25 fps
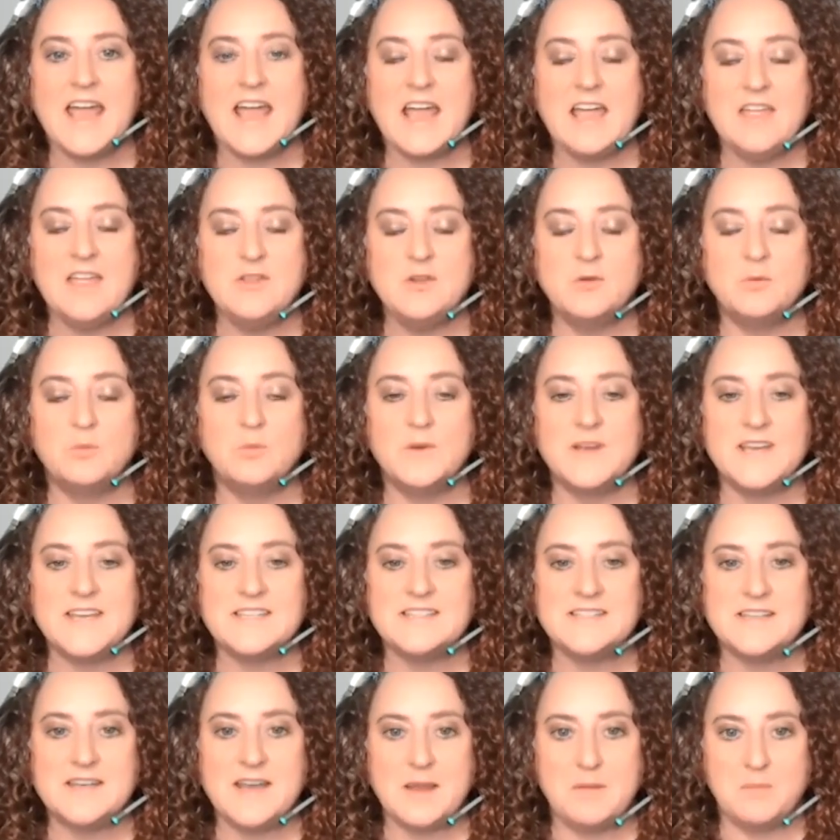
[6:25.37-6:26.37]
And the
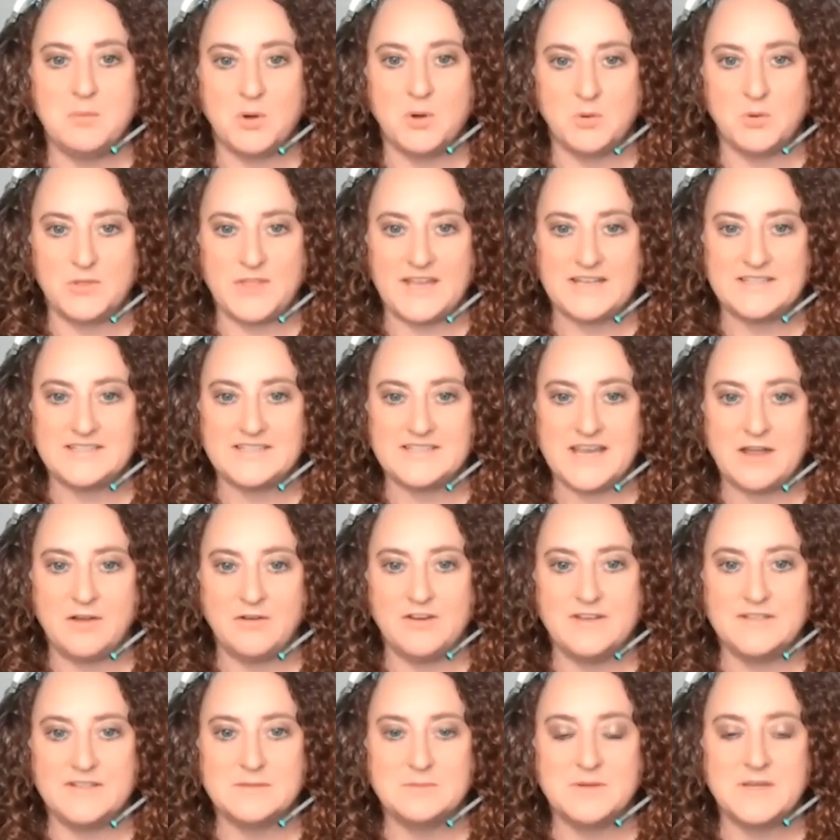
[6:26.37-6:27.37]
reason I broke that
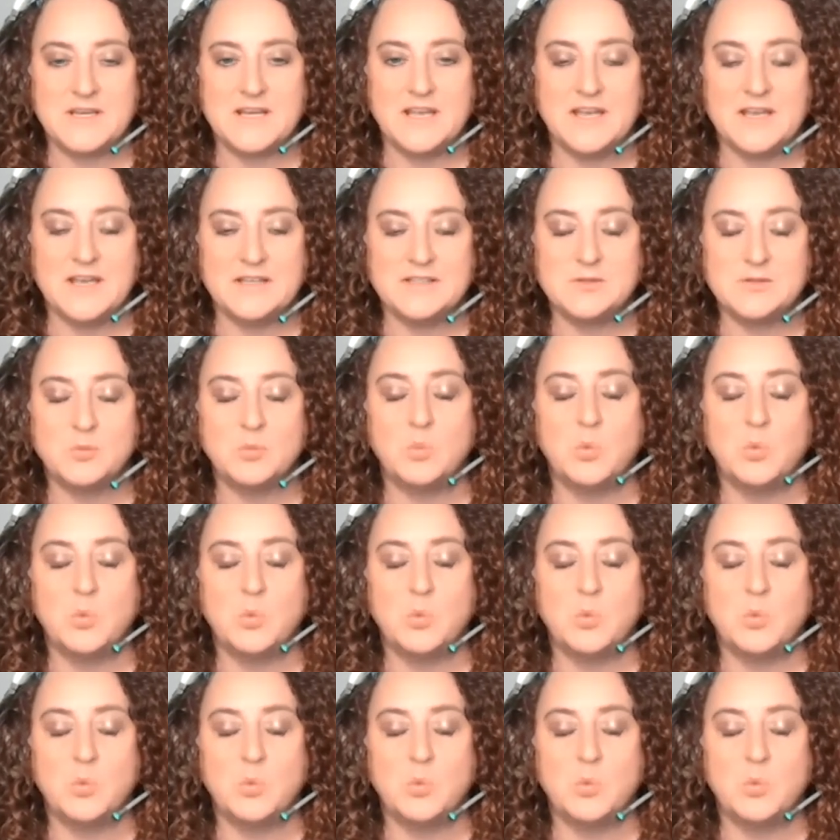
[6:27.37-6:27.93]
down is because